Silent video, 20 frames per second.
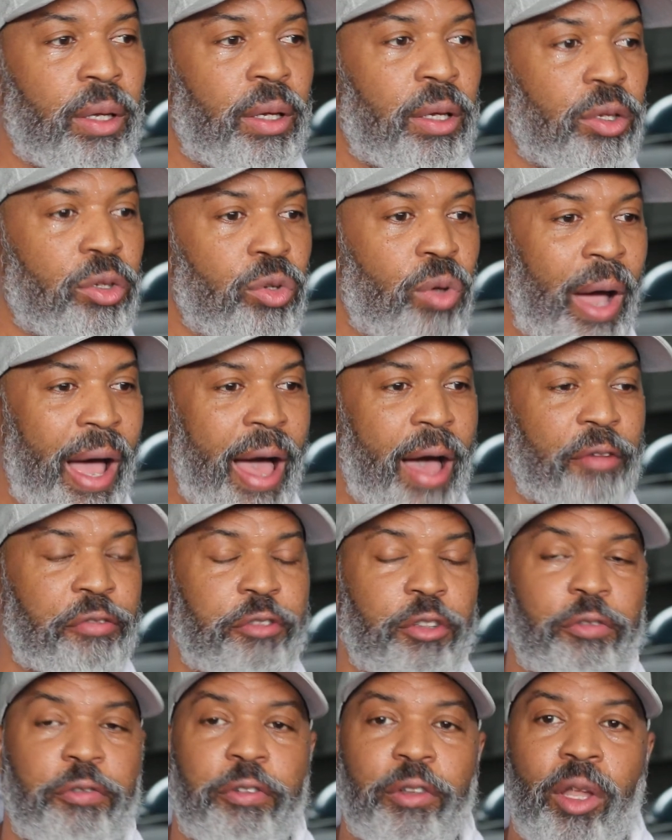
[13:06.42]
You have
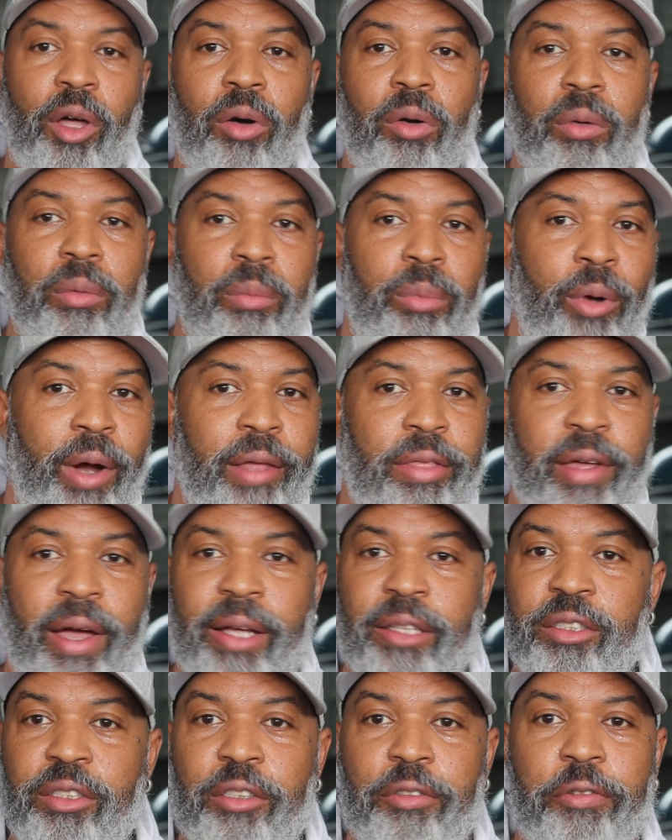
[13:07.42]
to flow. Breath
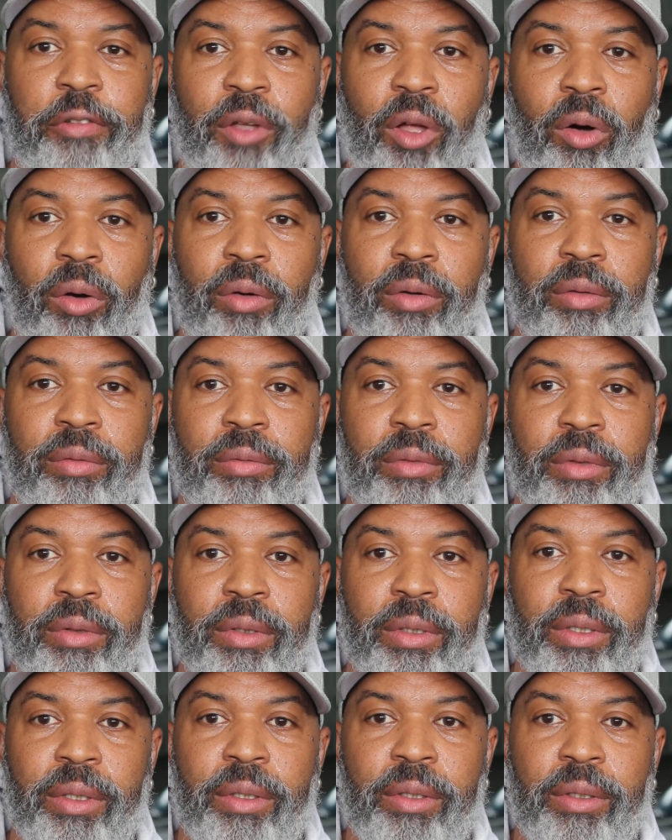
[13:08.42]
has to flow.
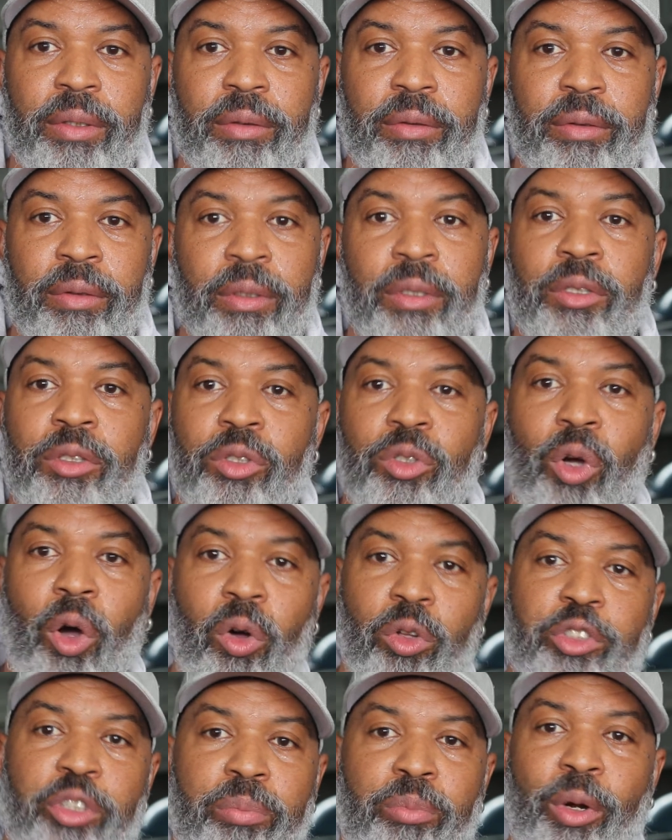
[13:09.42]
You
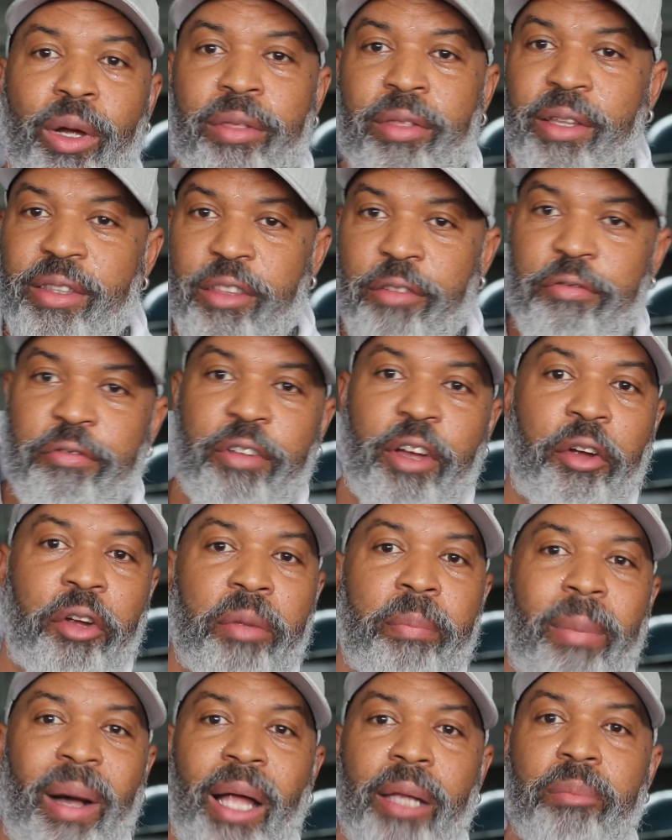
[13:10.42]
hold your breath at the
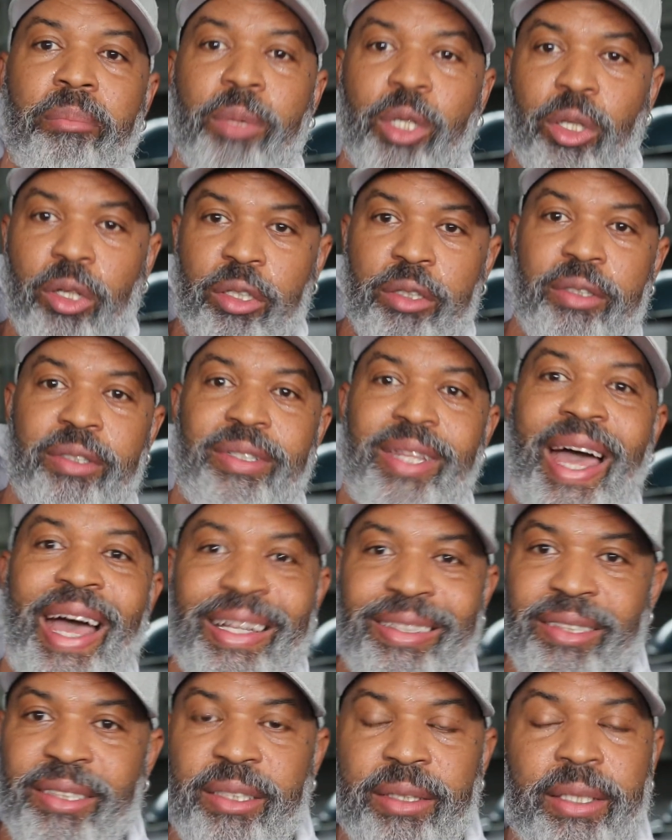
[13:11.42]
very bottom because
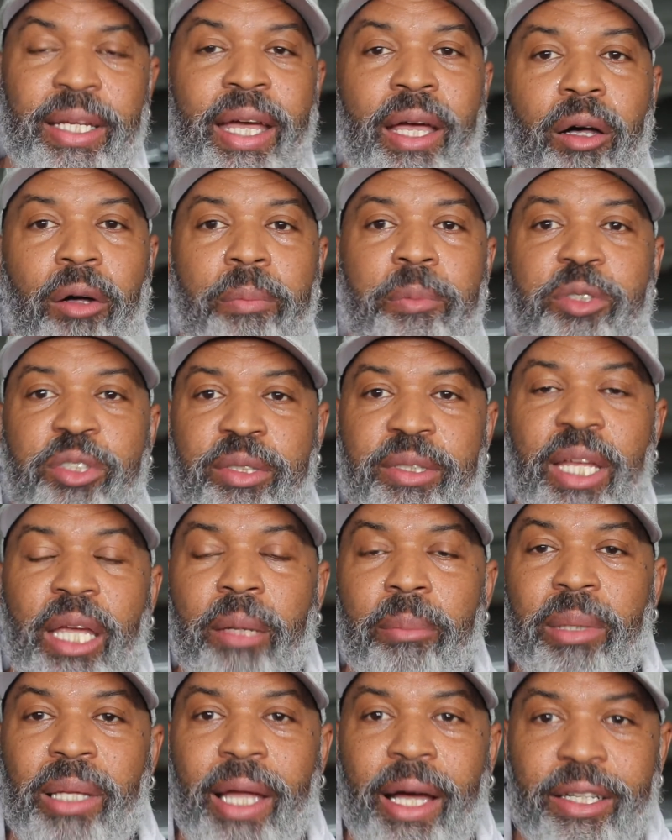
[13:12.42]
that's to help
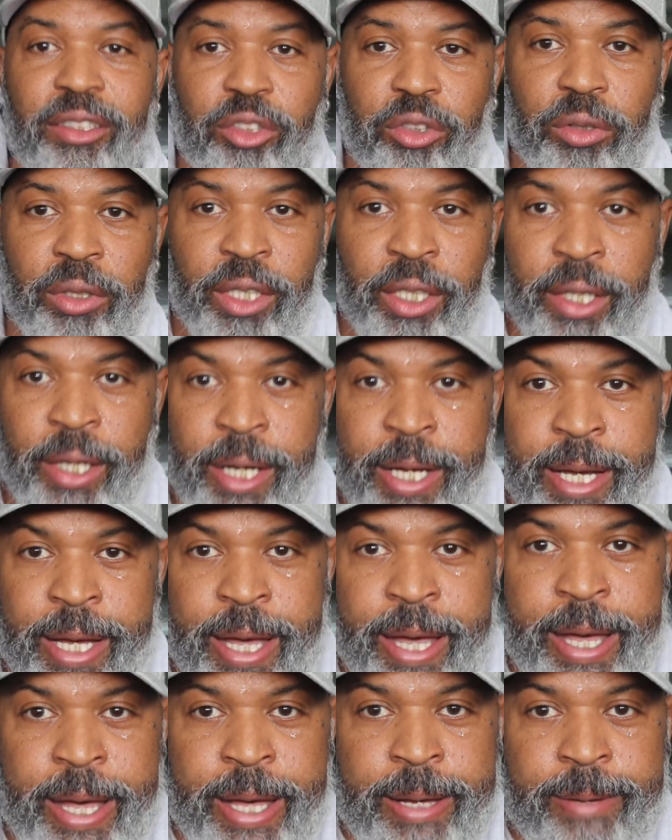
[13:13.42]
stabilize you.
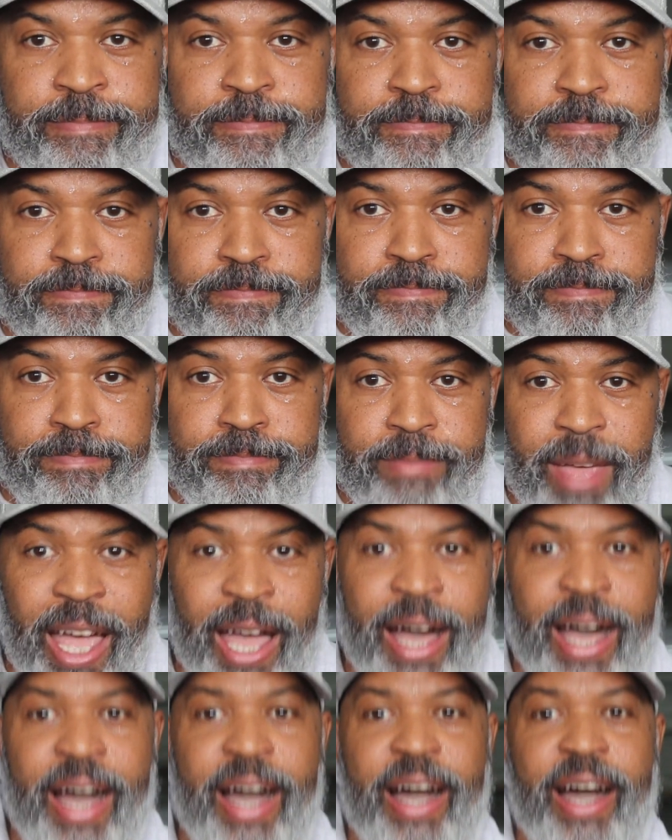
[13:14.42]

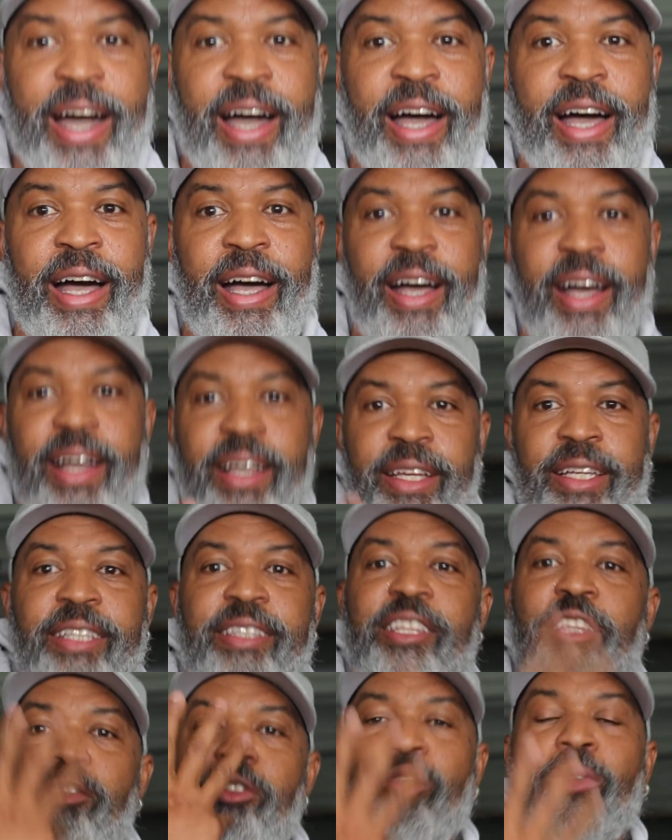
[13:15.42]

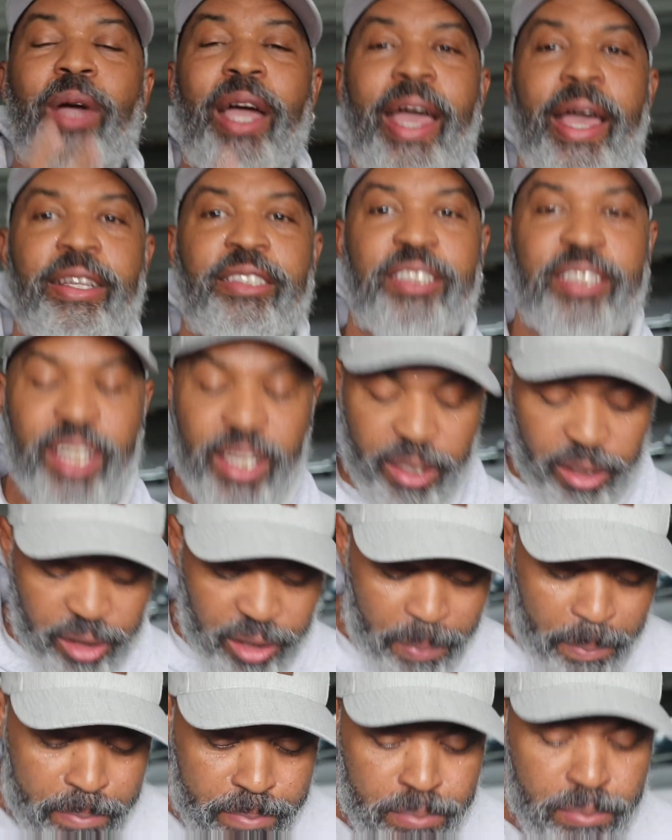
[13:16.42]
And then you exhale
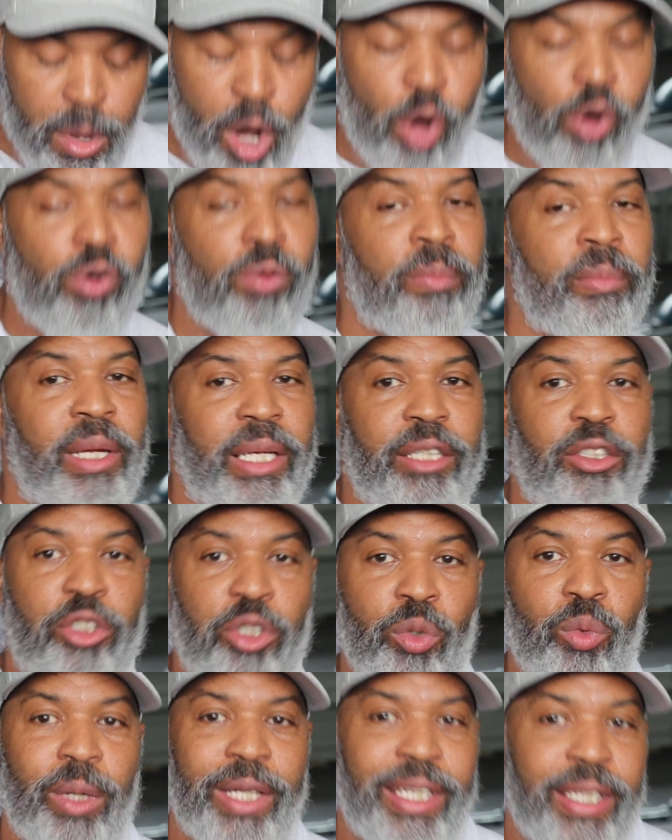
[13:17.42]
the moment
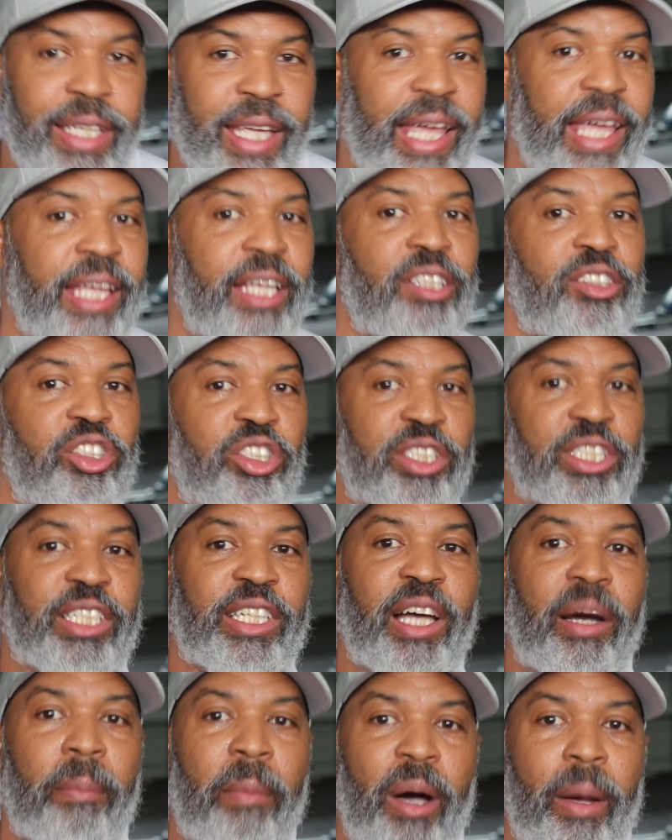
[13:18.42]
you engage to
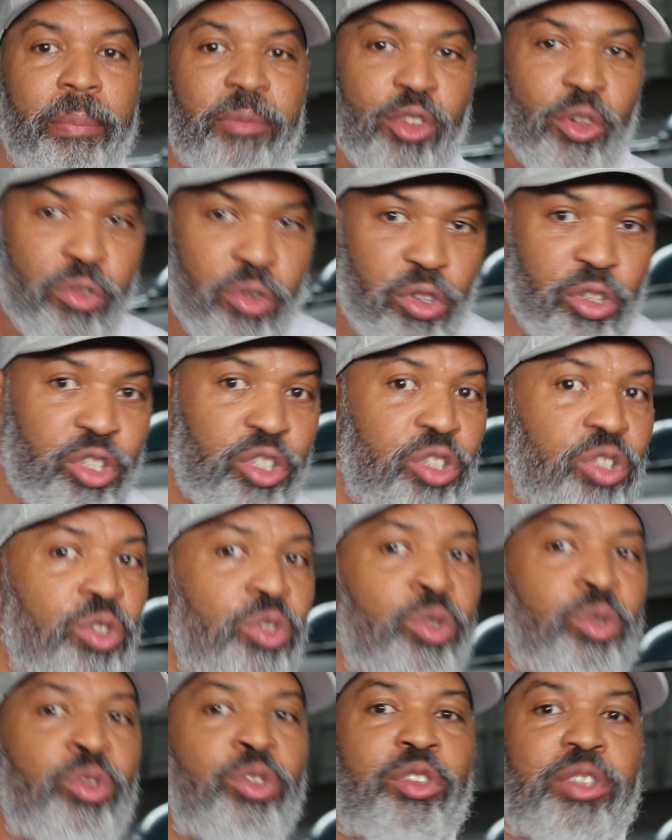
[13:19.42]
come up. You
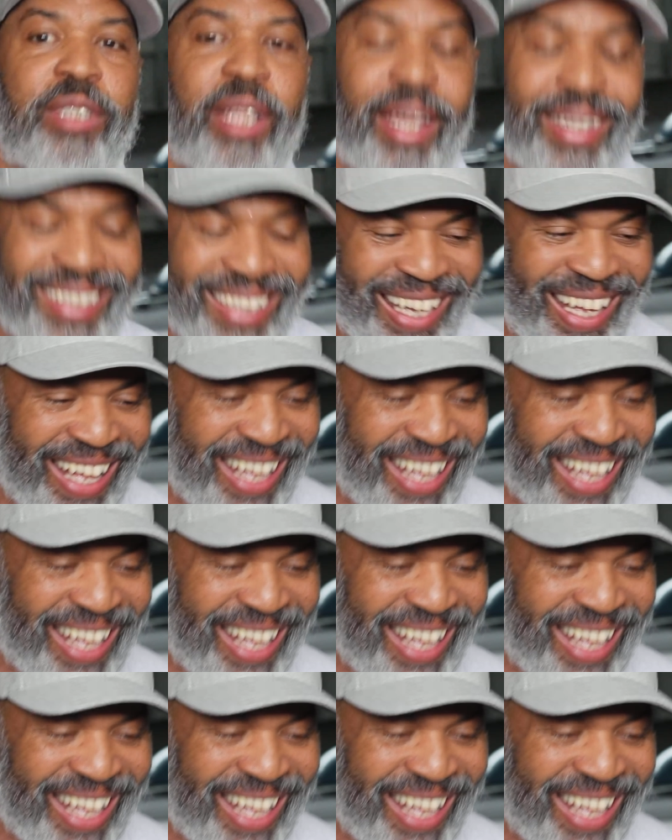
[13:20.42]
use that